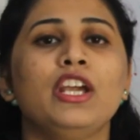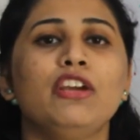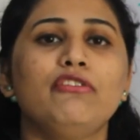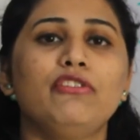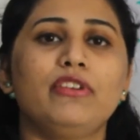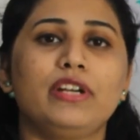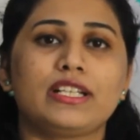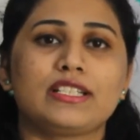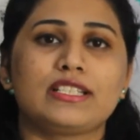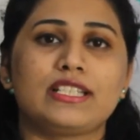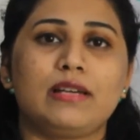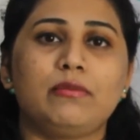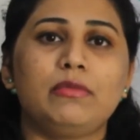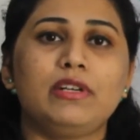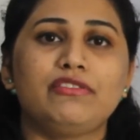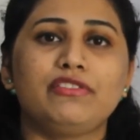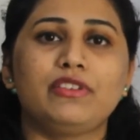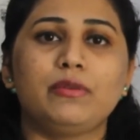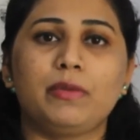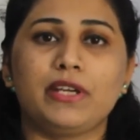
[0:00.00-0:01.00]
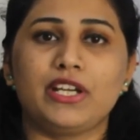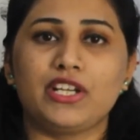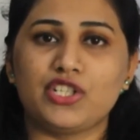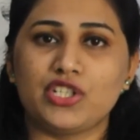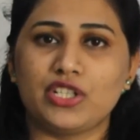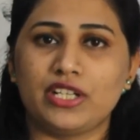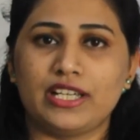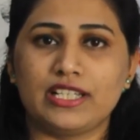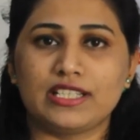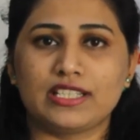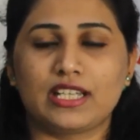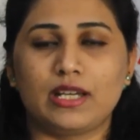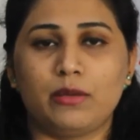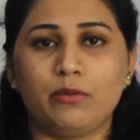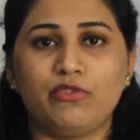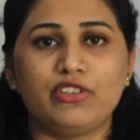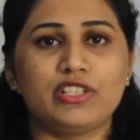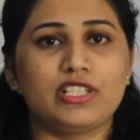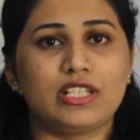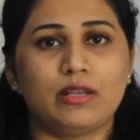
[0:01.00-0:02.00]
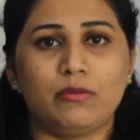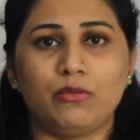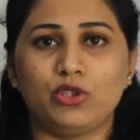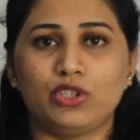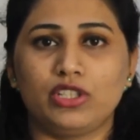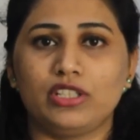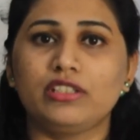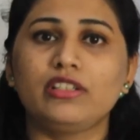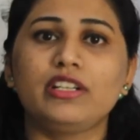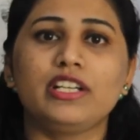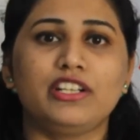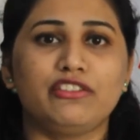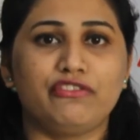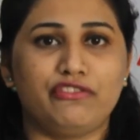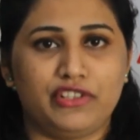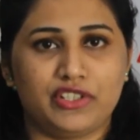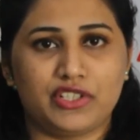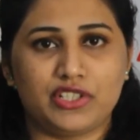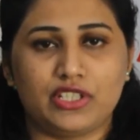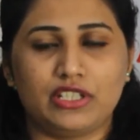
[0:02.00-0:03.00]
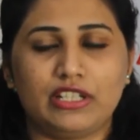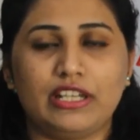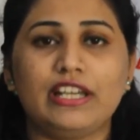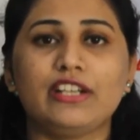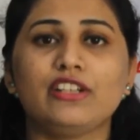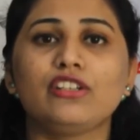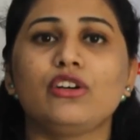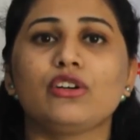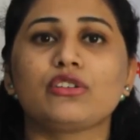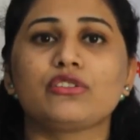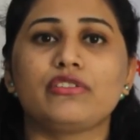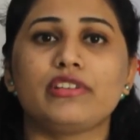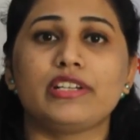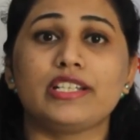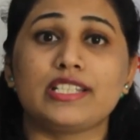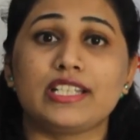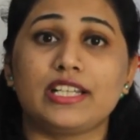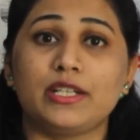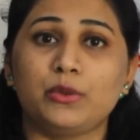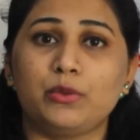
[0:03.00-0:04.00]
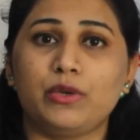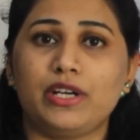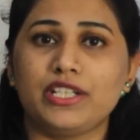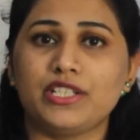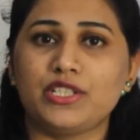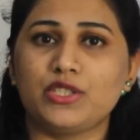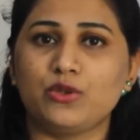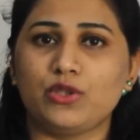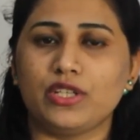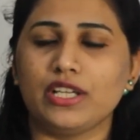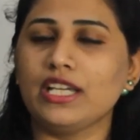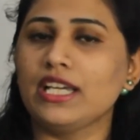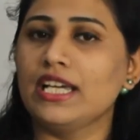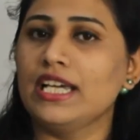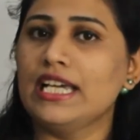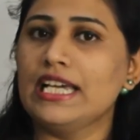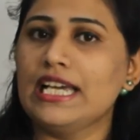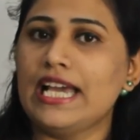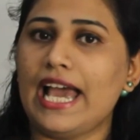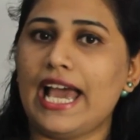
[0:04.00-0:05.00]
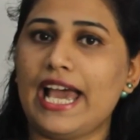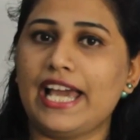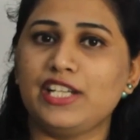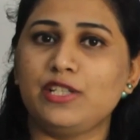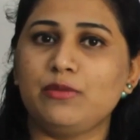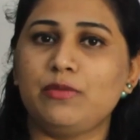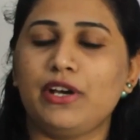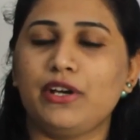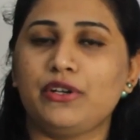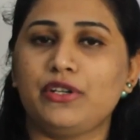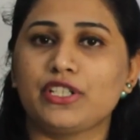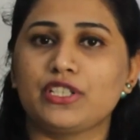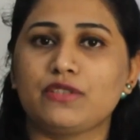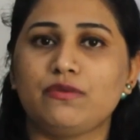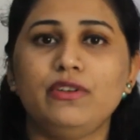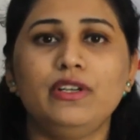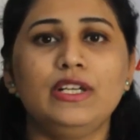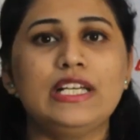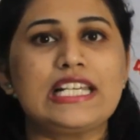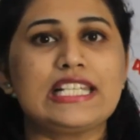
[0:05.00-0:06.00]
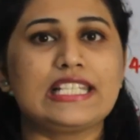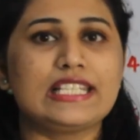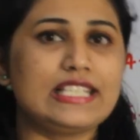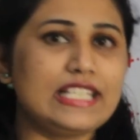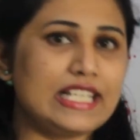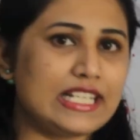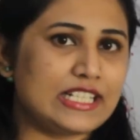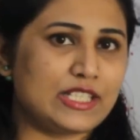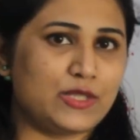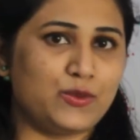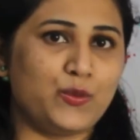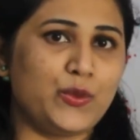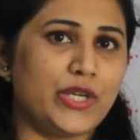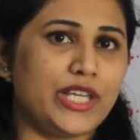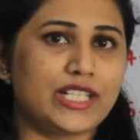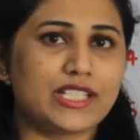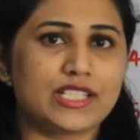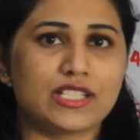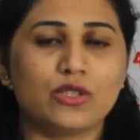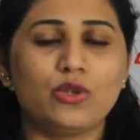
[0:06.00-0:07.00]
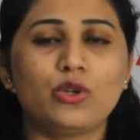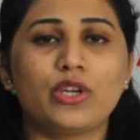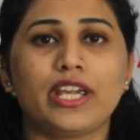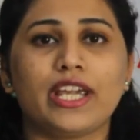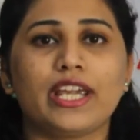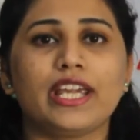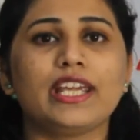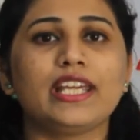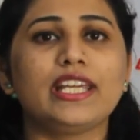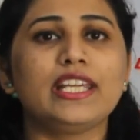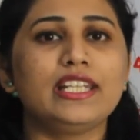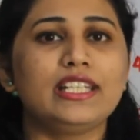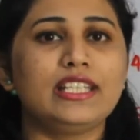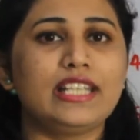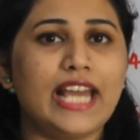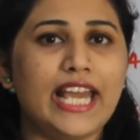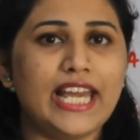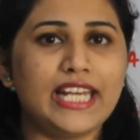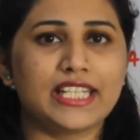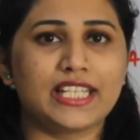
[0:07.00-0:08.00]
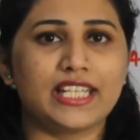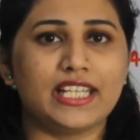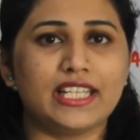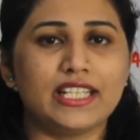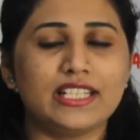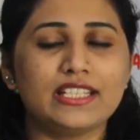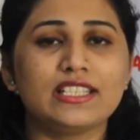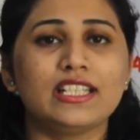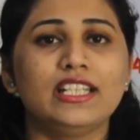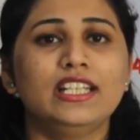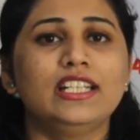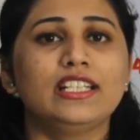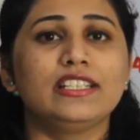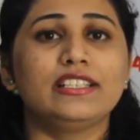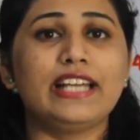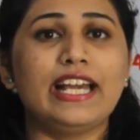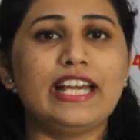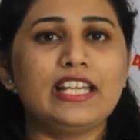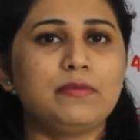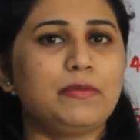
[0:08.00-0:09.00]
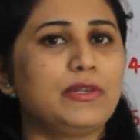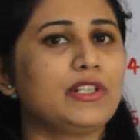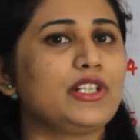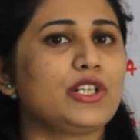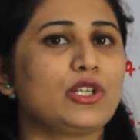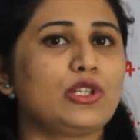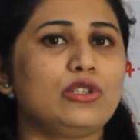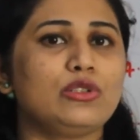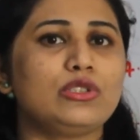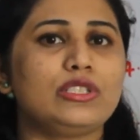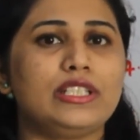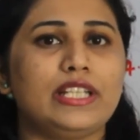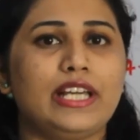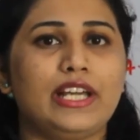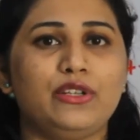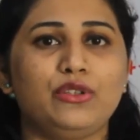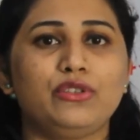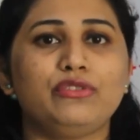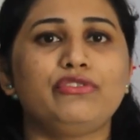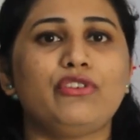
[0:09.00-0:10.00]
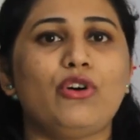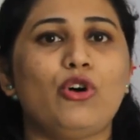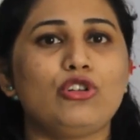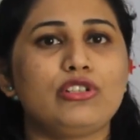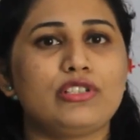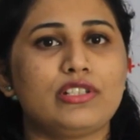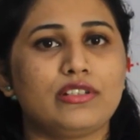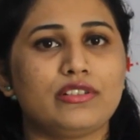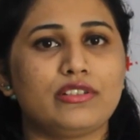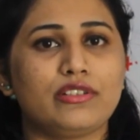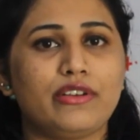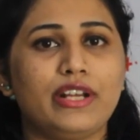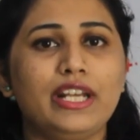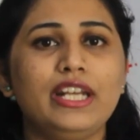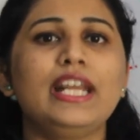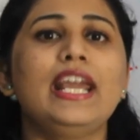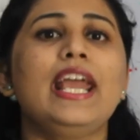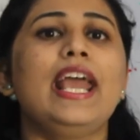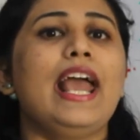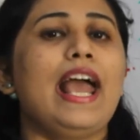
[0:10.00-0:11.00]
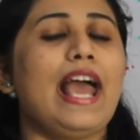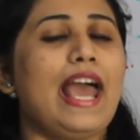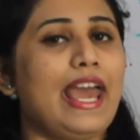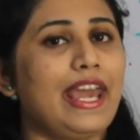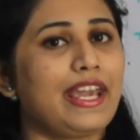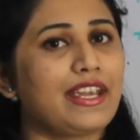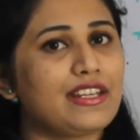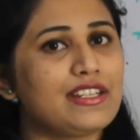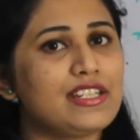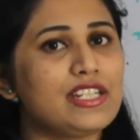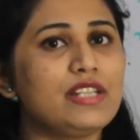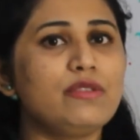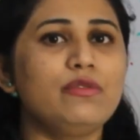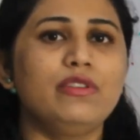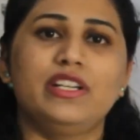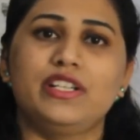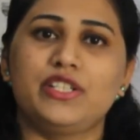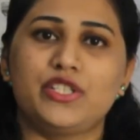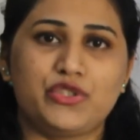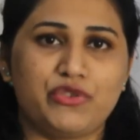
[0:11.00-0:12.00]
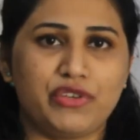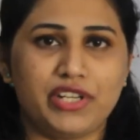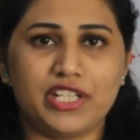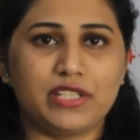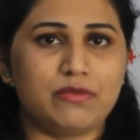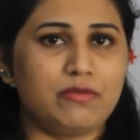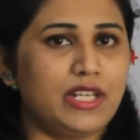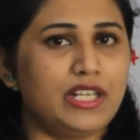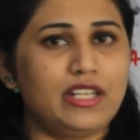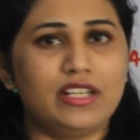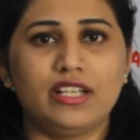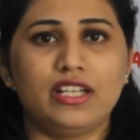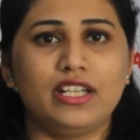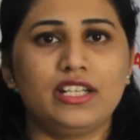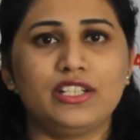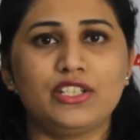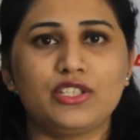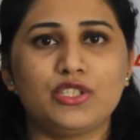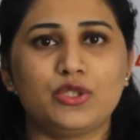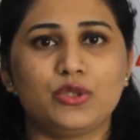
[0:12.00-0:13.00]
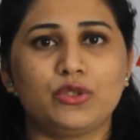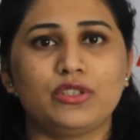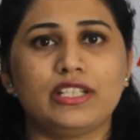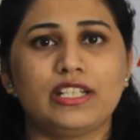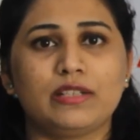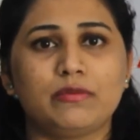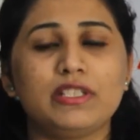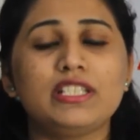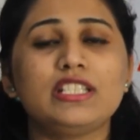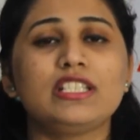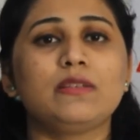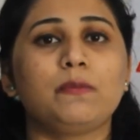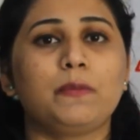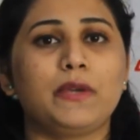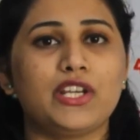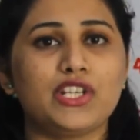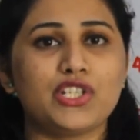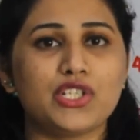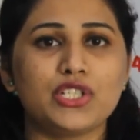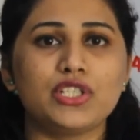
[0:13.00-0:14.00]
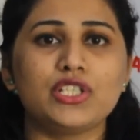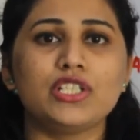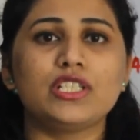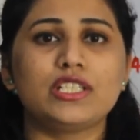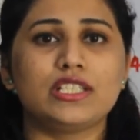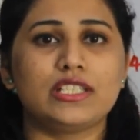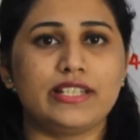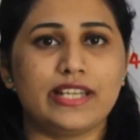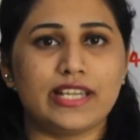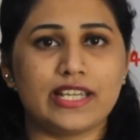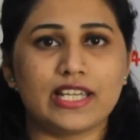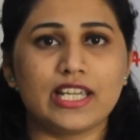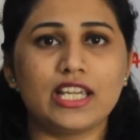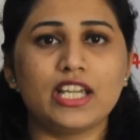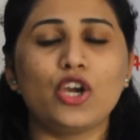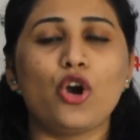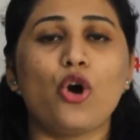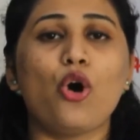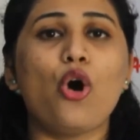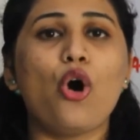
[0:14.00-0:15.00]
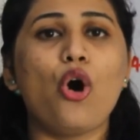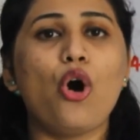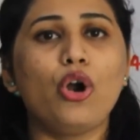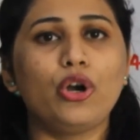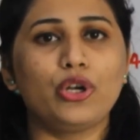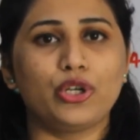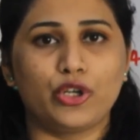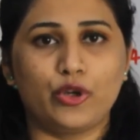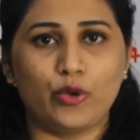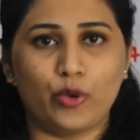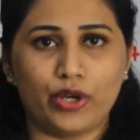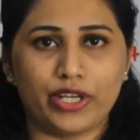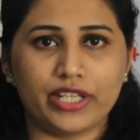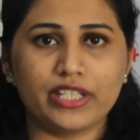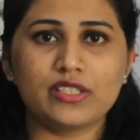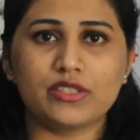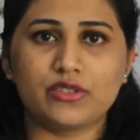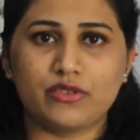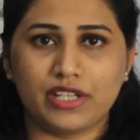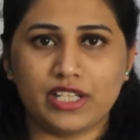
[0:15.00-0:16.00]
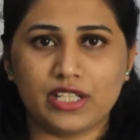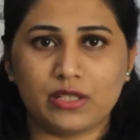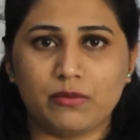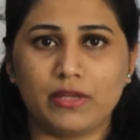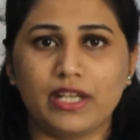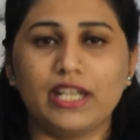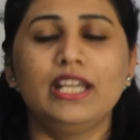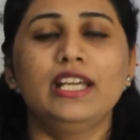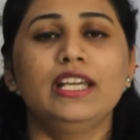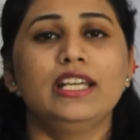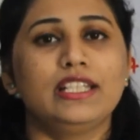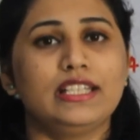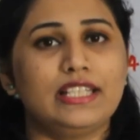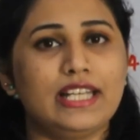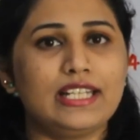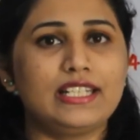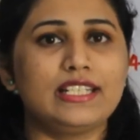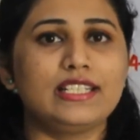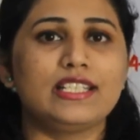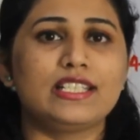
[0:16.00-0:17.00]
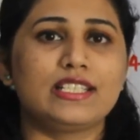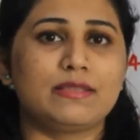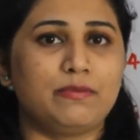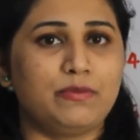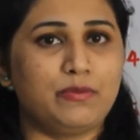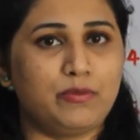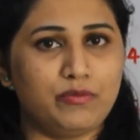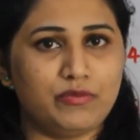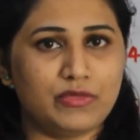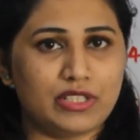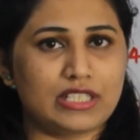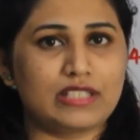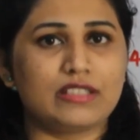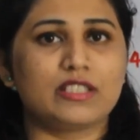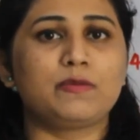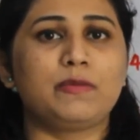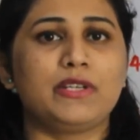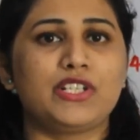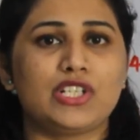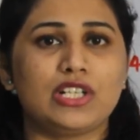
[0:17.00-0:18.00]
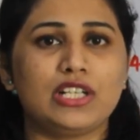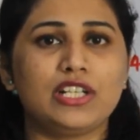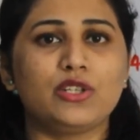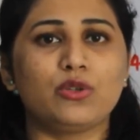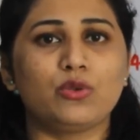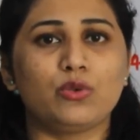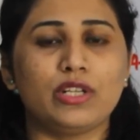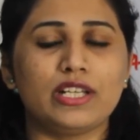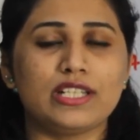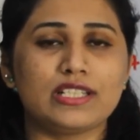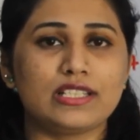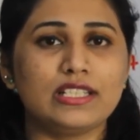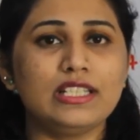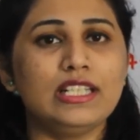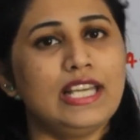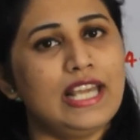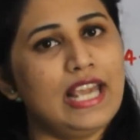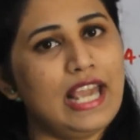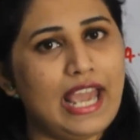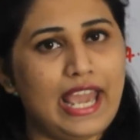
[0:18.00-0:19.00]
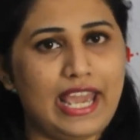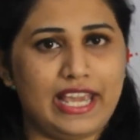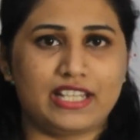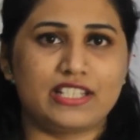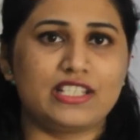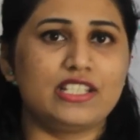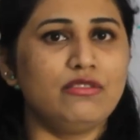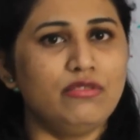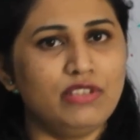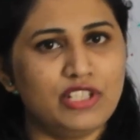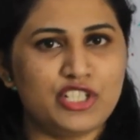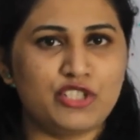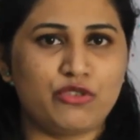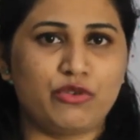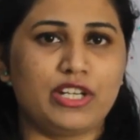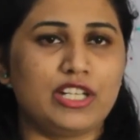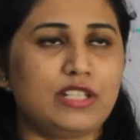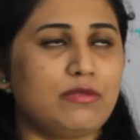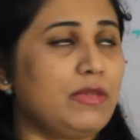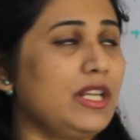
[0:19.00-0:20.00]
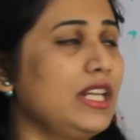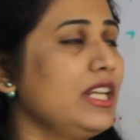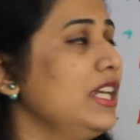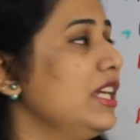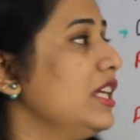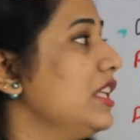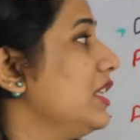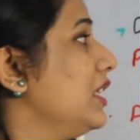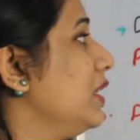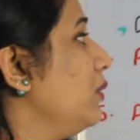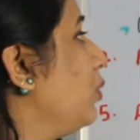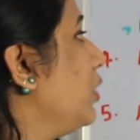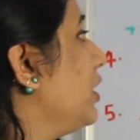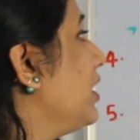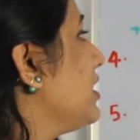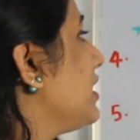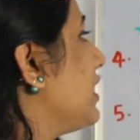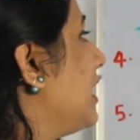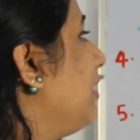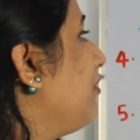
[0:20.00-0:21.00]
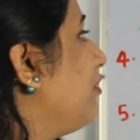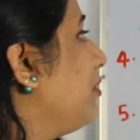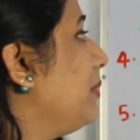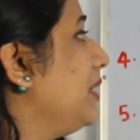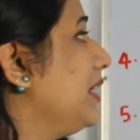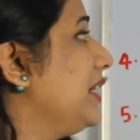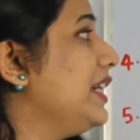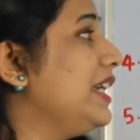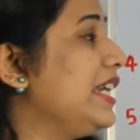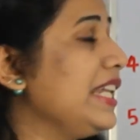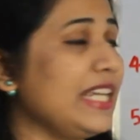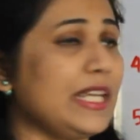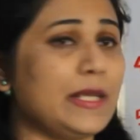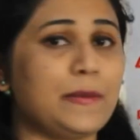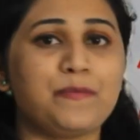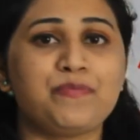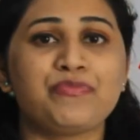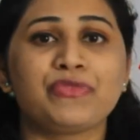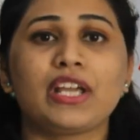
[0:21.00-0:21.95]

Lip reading: For example, if the patient has come with some other infection and doctor has advised to take antibiotics for 6 weeks. Okay, in that case, that particular scenario falls under an active treatment. Understood? That means the patient is taking ongoing treatment. That is specially known as the active treatment. Then what is alphabet D?